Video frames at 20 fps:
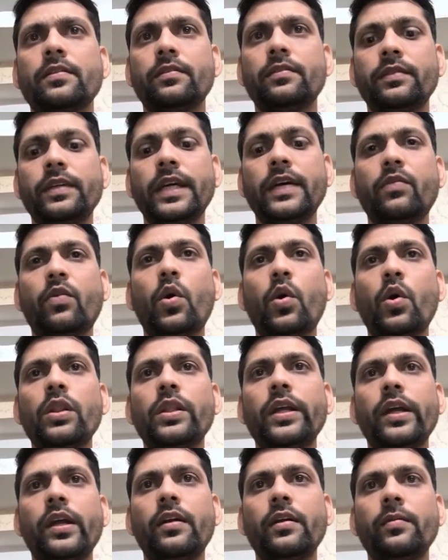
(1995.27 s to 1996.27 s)
We have all the
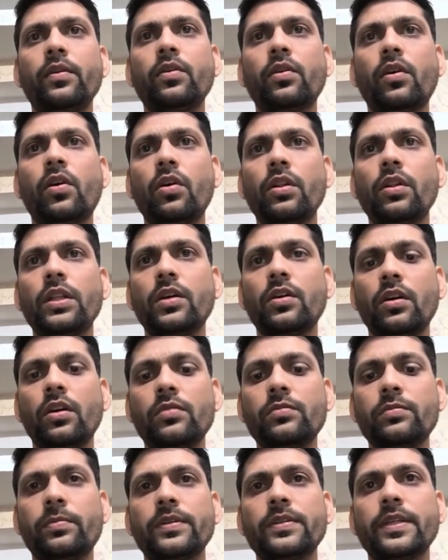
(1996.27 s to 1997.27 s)
attribute, all the columns
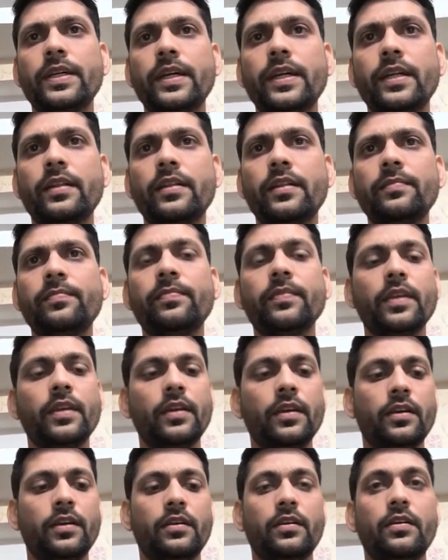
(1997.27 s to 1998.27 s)
present in the
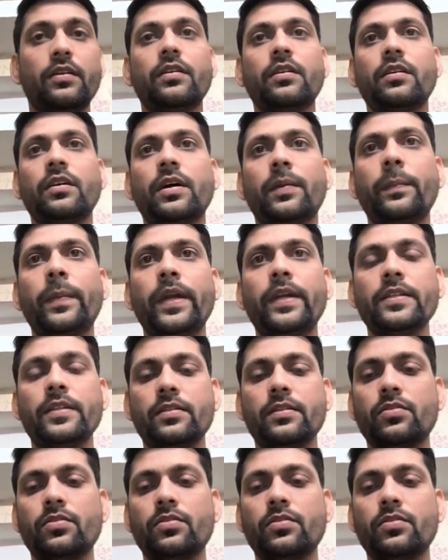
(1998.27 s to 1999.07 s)
comparison.